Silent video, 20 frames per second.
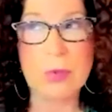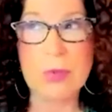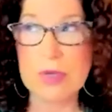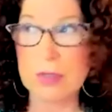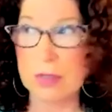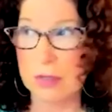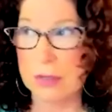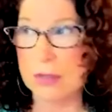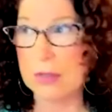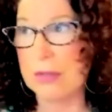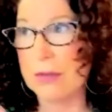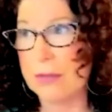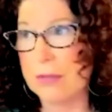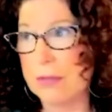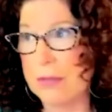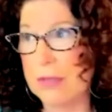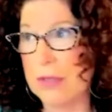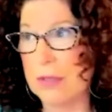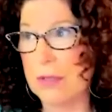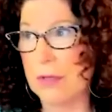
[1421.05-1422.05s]
We could,
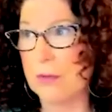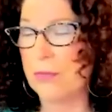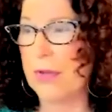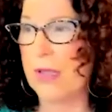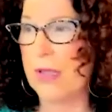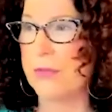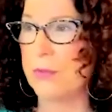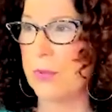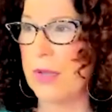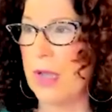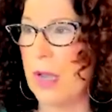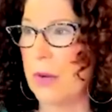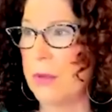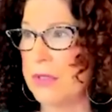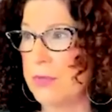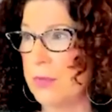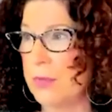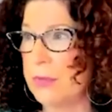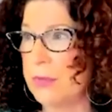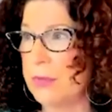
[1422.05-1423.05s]
you know, if we had three
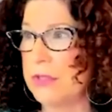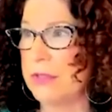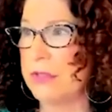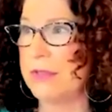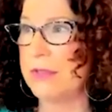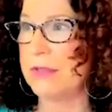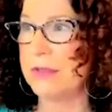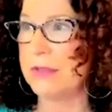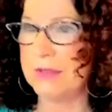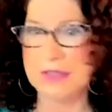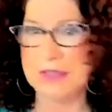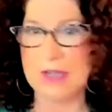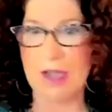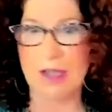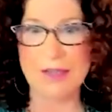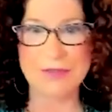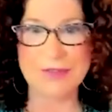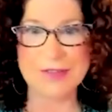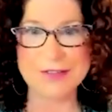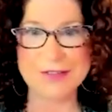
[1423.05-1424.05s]
hours, we would
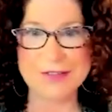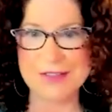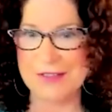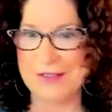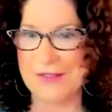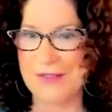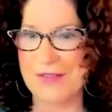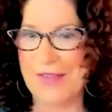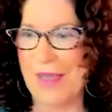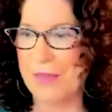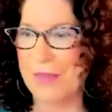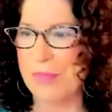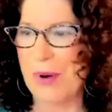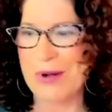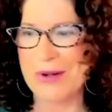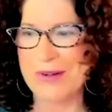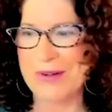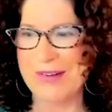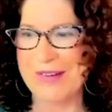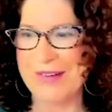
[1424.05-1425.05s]
dive into that
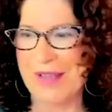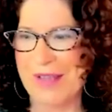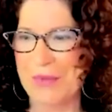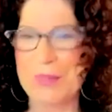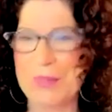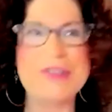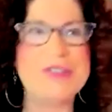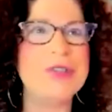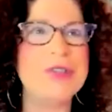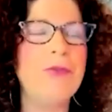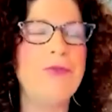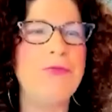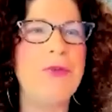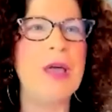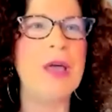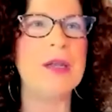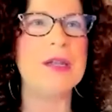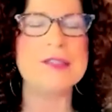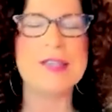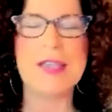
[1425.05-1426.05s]
part and that would be so
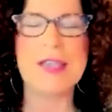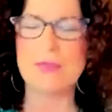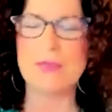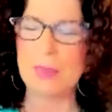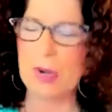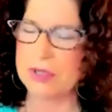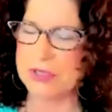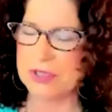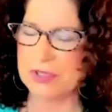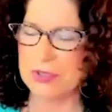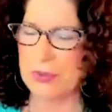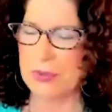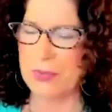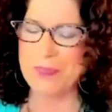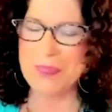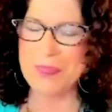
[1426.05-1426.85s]
fun let's have part two